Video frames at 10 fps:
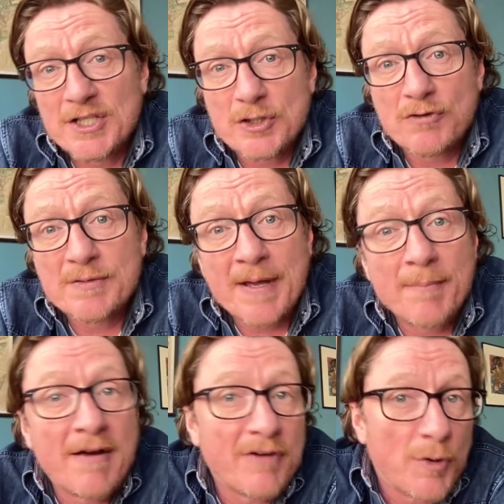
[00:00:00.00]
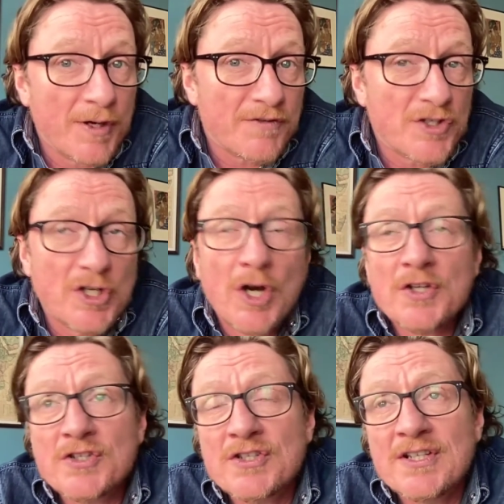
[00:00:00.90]
Stories about Mary Queen of
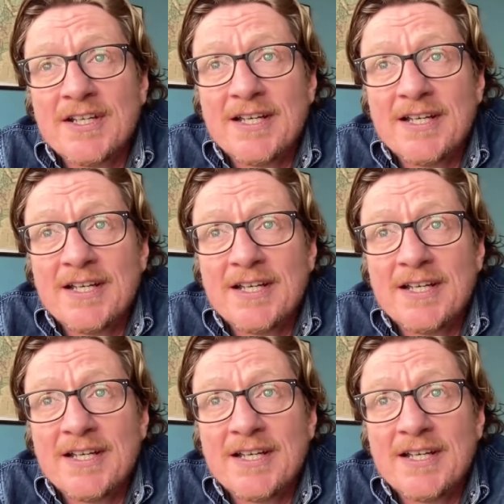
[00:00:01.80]
Scots,